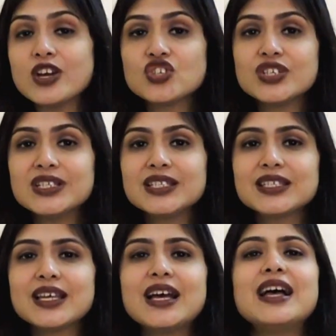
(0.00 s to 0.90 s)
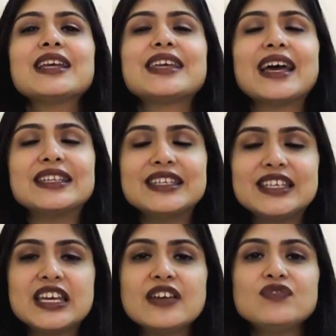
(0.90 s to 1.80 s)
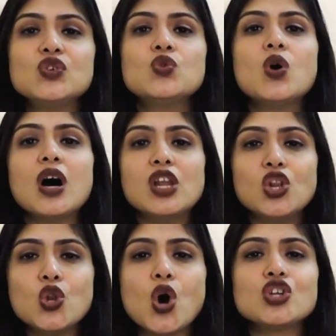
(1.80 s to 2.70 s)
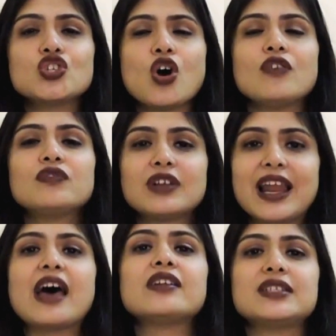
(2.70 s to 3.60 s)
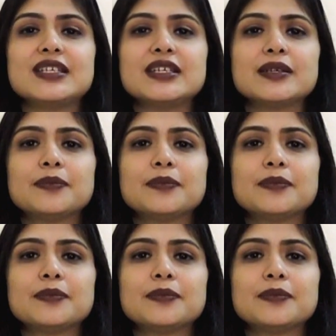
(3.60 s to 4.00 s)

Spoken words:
questions can give you a lot of clarity.